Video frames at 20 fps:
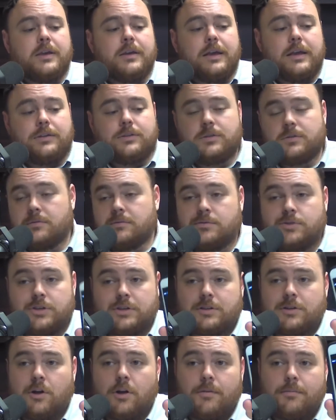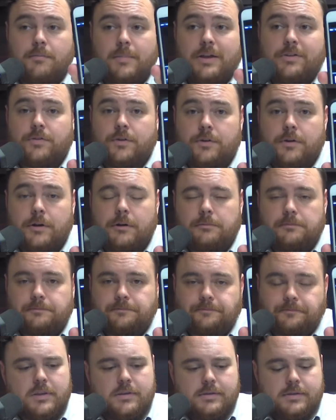It's just called
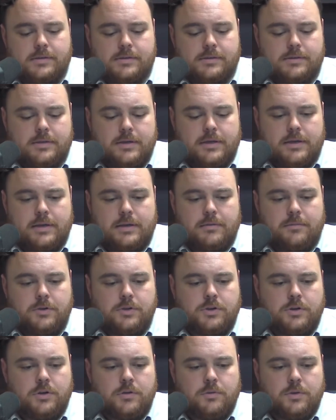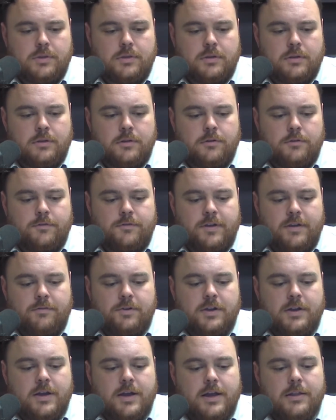Metronome. This is, let me show you what the little
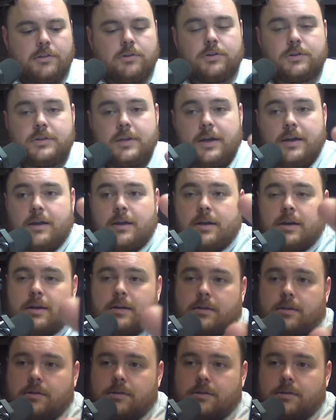favicon looks like on it.